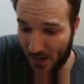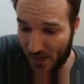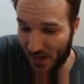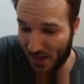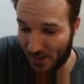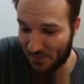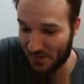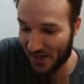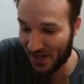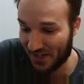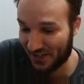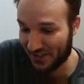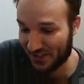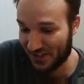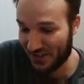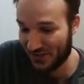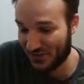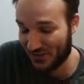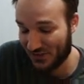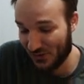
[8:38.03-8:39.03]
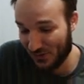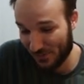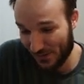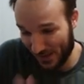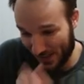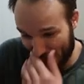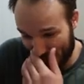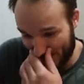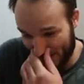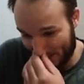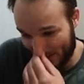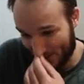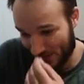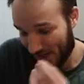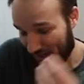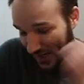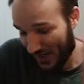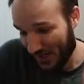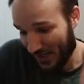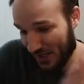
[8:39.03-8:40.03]
not, I'm not going to assume that it is
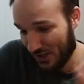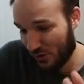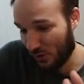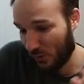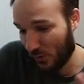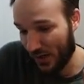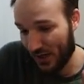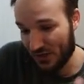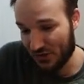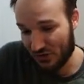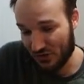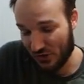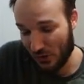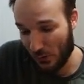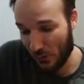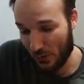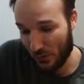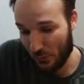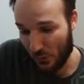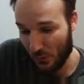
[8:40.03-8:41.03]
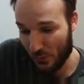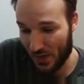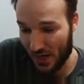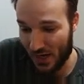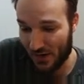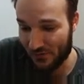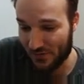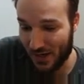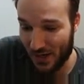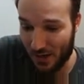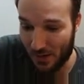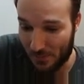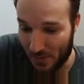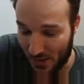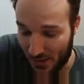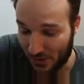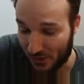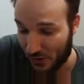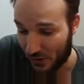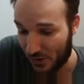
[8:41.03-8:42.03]
either way. Just going with what we have now. I mean,
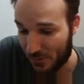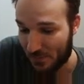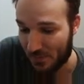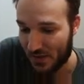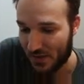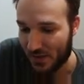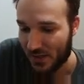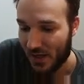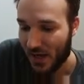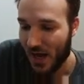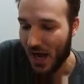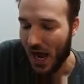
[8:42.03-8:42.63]
it could be.